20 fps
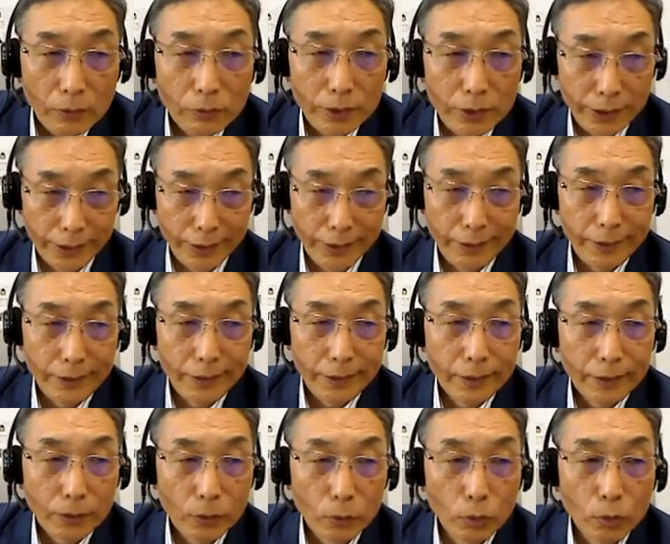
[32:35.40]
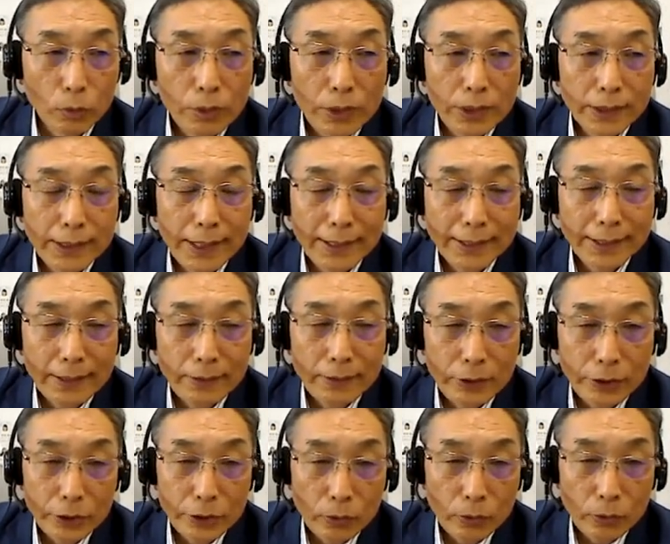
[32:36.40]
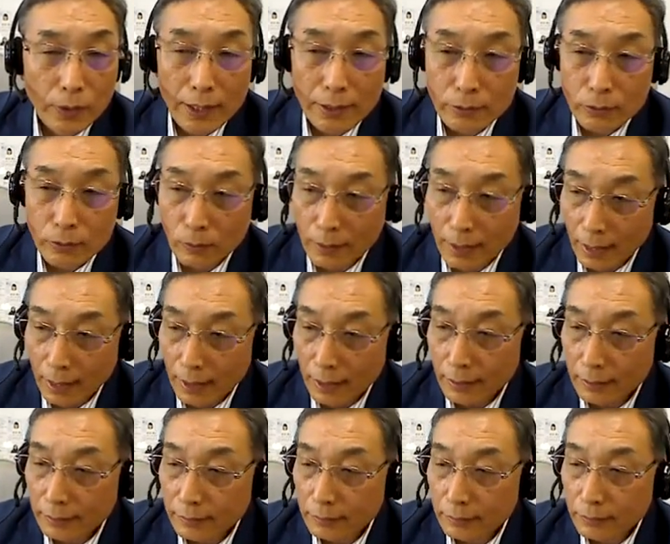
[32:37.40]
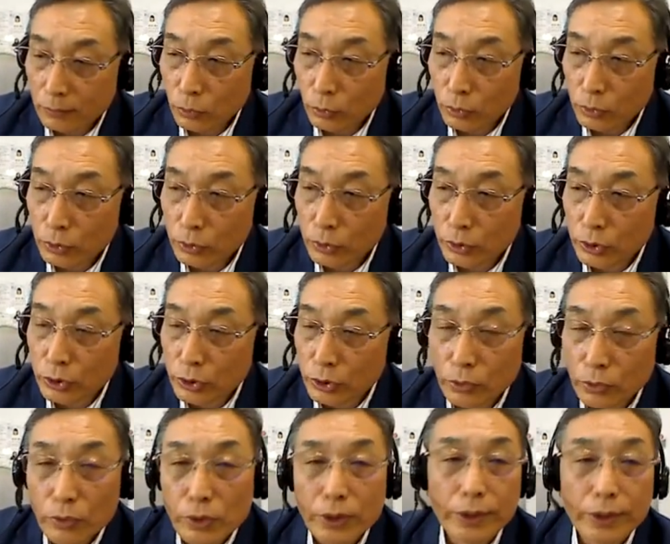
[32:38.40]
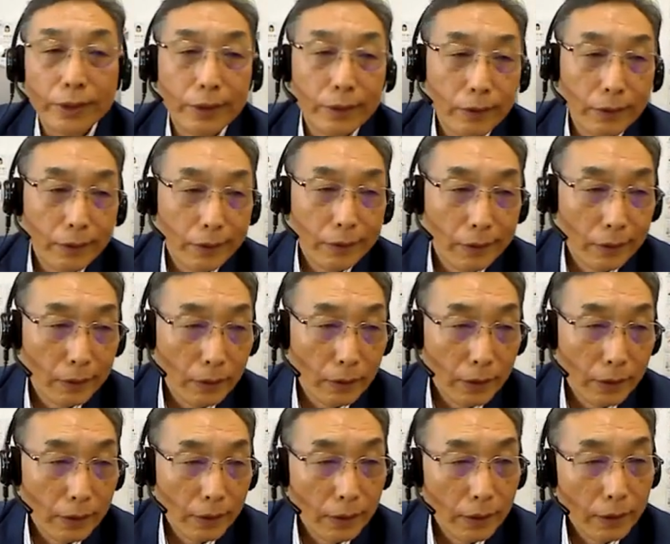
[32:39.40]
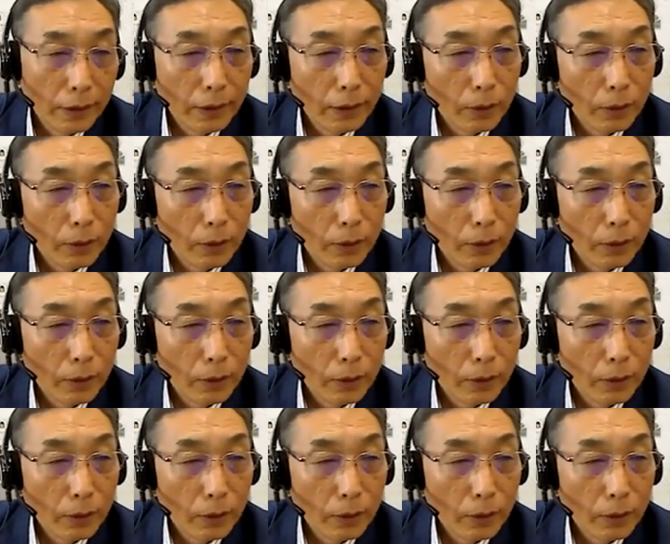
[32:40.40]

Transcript: typically, uh, sometimes the schools had janitors and they do the cleaning.